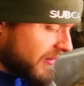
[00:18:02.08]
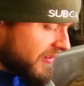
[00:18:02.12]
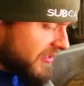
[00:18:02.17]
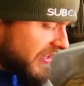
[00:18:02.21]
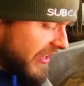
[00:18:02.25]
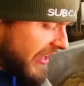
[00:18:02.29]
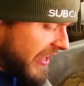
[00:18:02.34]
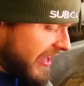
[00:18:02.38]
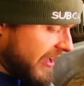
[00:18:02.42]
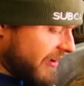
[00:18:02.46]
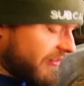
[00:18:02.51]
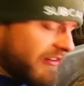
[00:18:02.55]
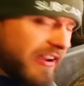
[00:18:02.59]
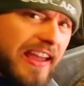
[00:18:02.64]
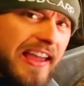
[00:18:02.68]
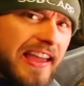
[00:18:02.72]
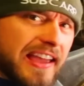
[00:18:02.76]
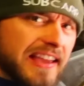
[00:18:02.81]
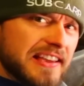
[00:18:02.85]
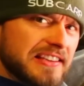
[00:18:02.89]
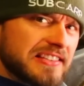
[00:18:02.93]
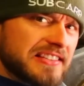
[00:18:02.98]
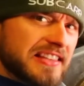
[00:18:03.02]
So here it
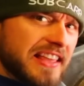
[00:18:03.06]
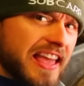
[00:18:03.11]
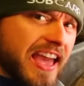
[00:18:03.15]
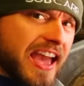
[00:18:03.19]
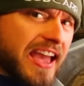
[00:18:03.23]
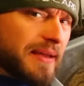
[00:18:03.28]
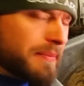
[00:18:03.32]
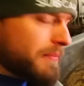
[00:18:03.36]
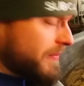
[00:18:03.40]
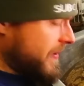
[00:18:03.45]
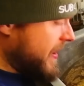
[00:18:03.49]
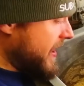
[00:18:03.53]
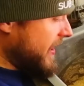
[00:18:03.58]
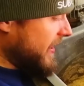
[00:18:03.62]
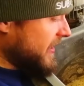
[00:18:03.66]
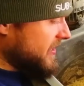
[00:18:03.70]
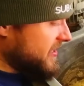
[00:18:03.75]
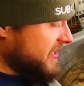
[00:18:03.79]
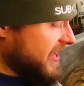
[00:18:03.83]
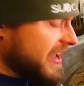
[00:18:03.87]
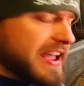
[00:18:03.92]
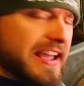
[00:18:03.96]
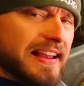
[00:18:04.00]
is, the egg
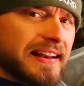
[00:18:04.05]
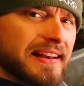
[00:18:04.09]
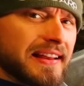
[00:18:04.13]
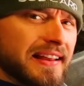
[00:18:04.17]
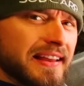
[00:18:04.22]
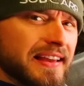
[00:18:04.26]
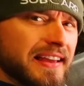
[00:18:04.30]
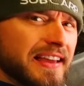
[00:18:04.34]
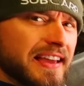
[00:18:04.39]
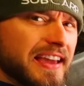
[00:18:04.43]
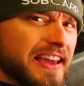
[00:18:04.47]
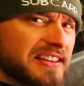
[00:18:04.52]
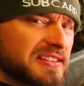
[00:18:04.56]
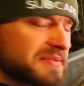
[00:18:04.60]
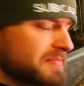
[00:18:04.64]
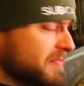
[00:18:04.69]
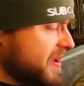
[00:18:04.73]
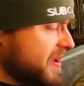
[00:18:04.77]
mix in. It's